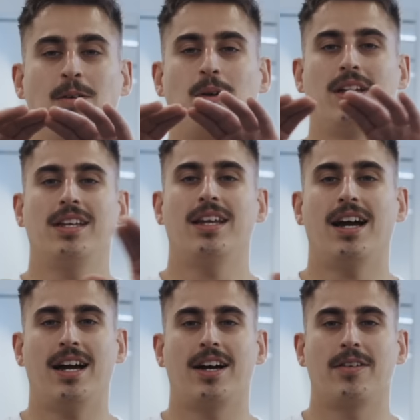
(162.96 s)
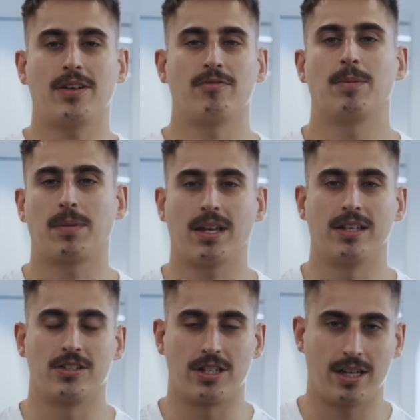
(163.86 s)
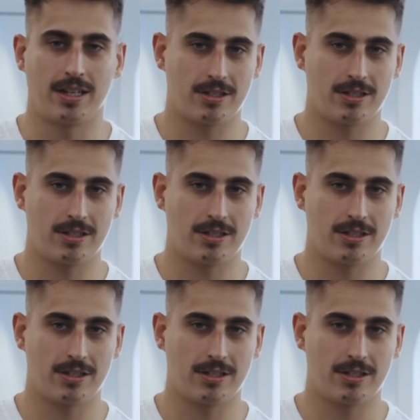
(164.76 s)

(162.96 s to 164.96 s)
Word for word: we have a rib cage, okay?